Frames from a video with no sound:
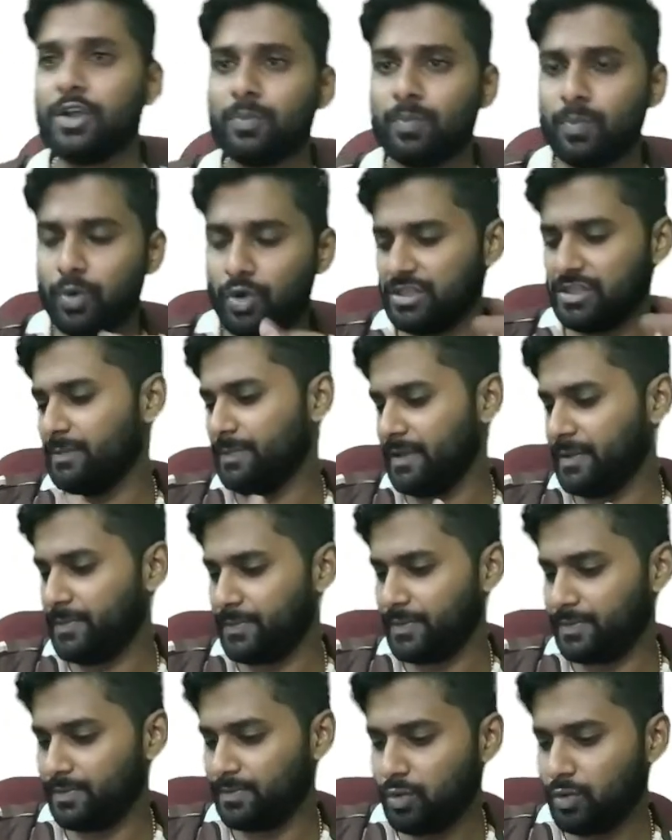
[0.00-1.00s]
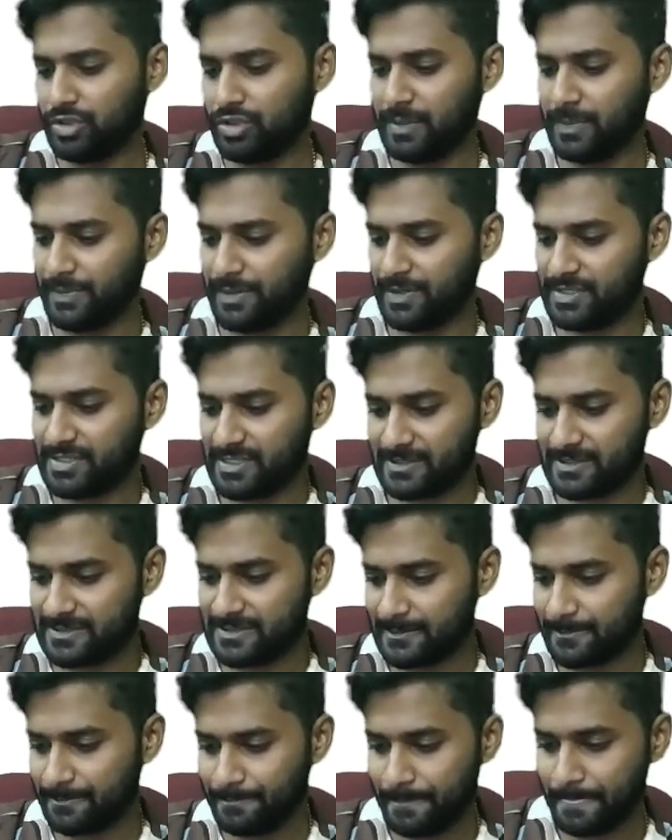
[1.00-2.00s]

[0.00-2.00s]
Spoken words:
both the persons.